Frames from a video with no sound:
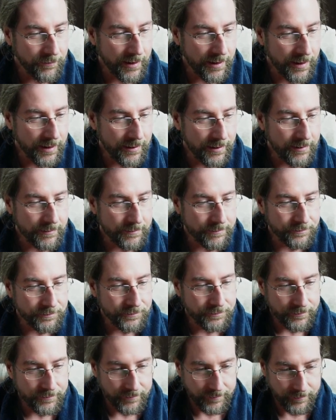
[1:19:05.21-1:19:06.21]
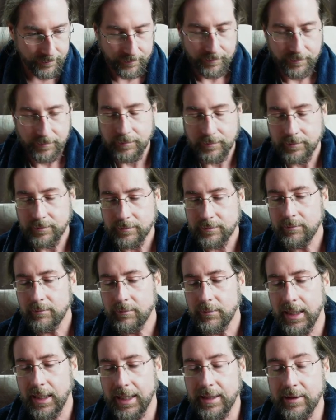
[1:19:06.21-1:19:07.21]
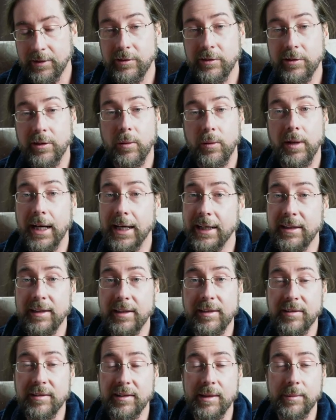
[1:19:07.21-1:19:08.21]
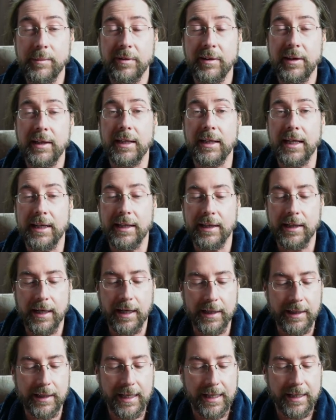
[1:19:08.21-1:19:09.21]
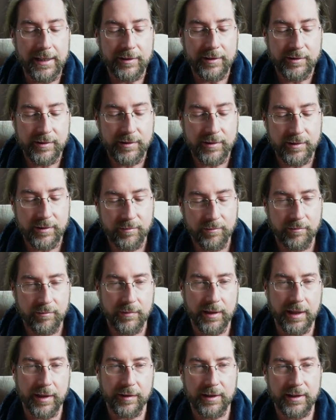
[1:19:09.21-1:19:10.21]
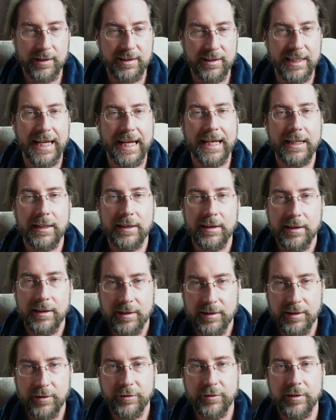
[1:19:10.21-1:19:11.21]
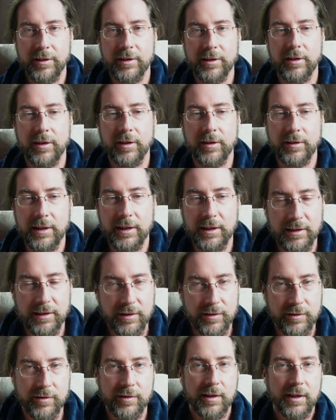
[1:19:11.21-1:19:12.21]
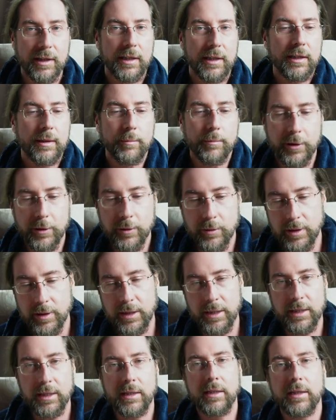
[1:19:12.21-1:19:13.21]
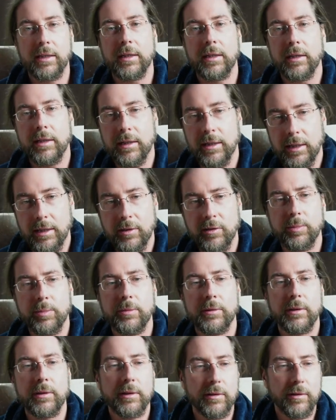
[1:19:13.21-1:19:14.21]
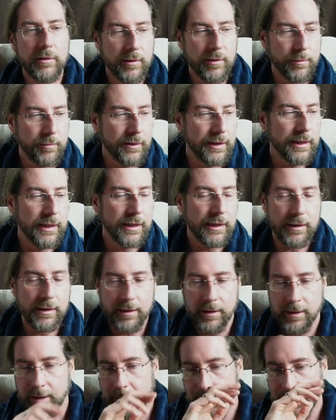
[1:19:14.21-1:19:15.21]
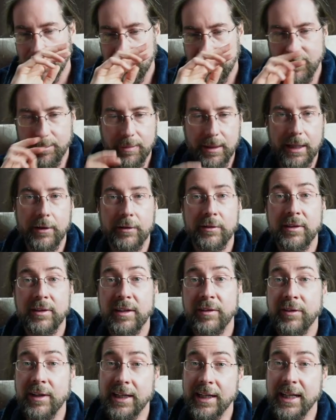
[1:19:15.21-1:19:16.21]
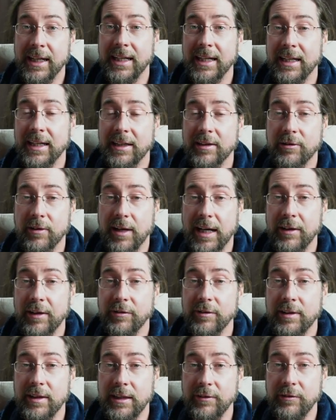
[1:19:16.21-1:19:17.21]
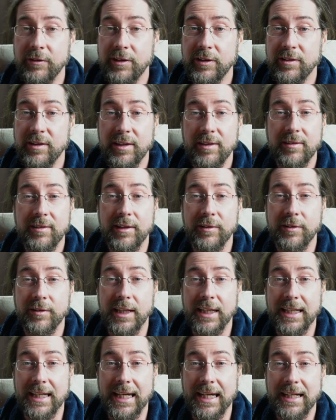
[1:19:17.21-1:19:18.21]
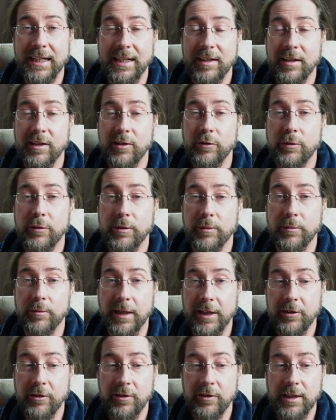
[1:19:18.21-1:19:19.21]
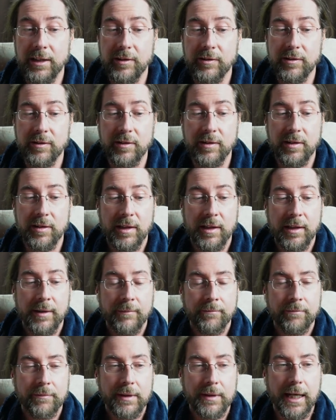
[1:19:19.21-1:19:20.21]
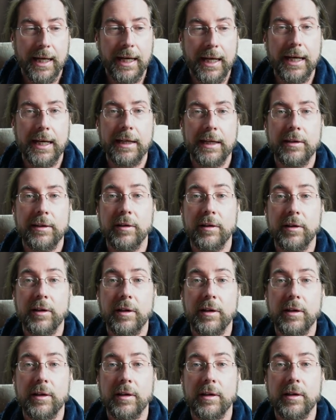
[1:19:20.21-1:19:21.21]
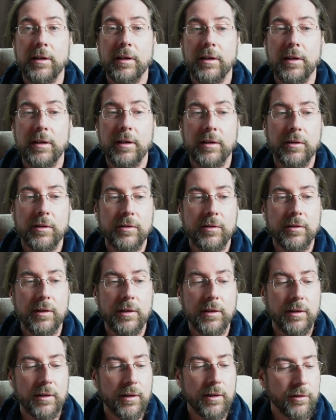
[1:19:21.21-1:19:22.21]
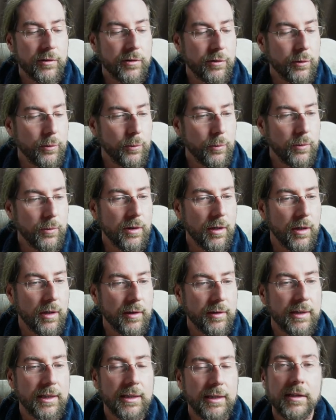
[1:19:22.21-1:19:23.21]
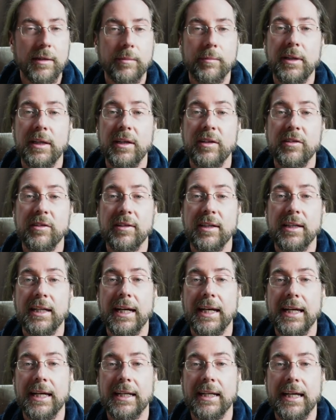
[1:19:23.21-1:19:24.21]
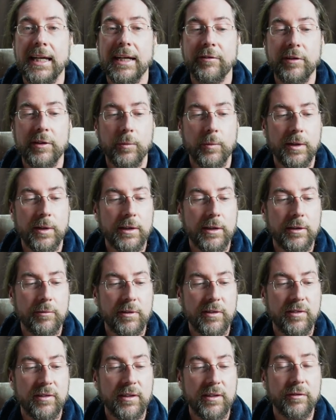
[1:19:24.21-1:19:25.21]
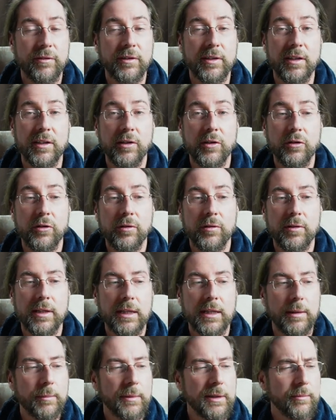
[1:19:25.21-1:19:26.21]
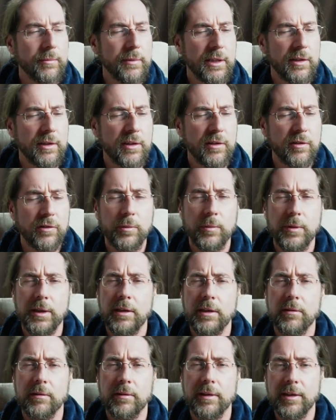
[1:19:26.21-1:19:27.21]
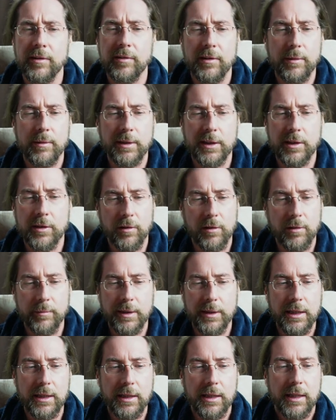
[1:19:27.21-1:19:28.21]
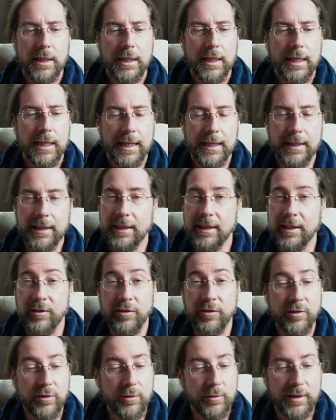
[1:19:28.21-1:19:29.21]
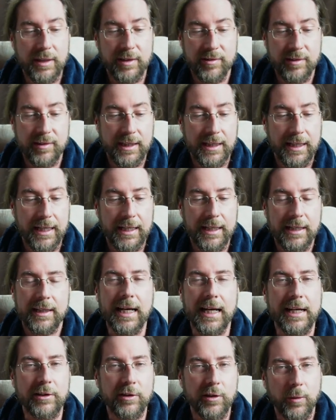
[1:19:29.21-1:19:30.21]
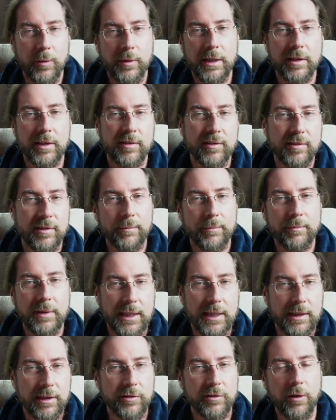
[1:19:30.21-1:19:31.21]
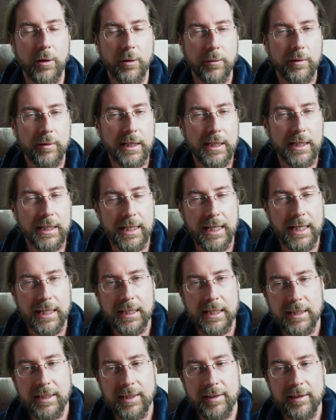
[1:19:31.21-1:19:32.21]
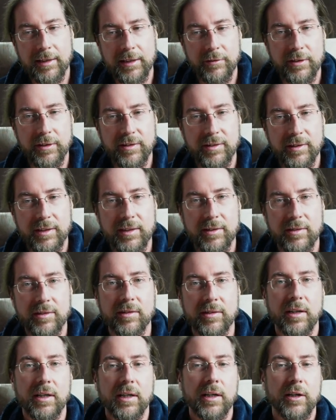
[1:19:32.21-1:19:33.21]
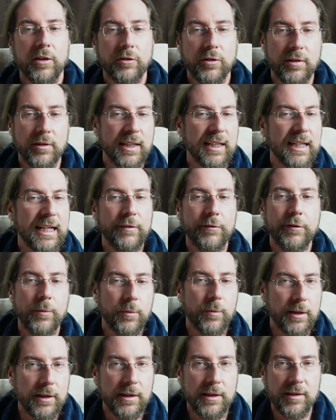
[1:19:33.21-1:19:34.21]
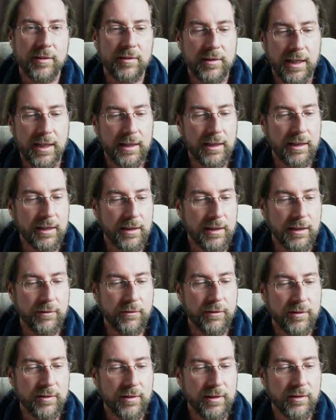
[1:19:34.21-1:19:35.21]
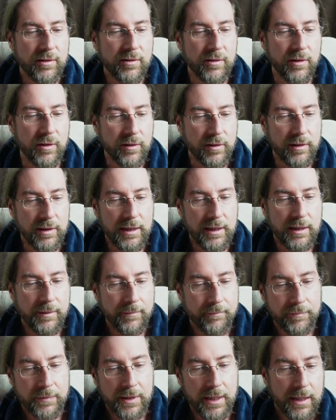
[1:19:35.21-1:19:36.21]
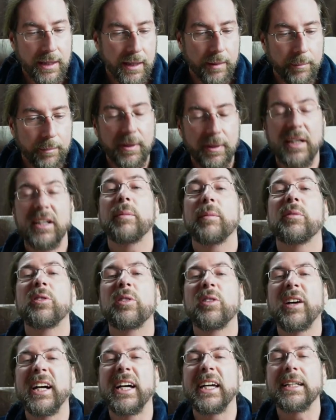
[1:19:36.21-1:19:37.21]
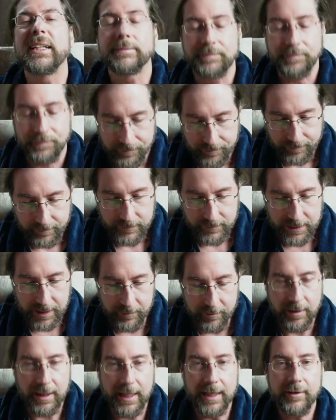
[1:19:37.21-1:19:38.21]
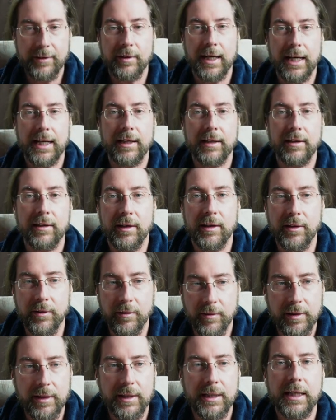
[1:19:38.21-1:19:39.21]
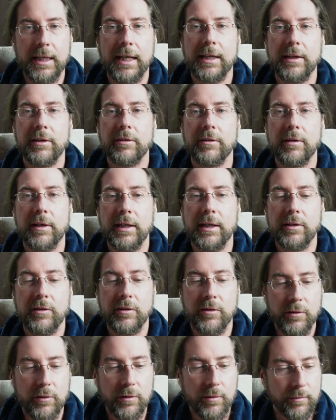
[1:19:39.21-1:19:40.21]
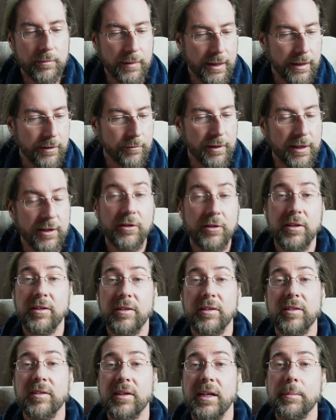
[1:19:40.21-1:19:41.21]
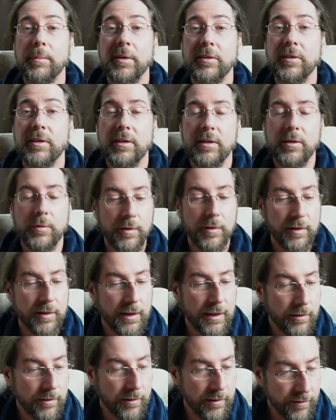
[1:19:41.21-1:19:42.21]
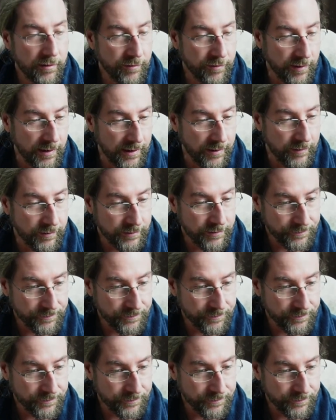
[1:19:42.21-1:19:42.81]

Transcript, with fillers: Um, and so I did the same thing. I, I asked, I think, 10 different car dealers, Munich, Regensburg, Nuremberg, about if I can drive an EV6, if they get it and do a range test. And uh, uh, uh, two contacted me and said, I can have it when they receive it. Then they should email me this week or next email, call me. And then as soon as they get it, I know that some dealers are already getting their EV6. So not everyone is getting an EV6 early but I'm trying. I'm trying to get it early and trying to do my range test the same as I did with the Ioniq 5.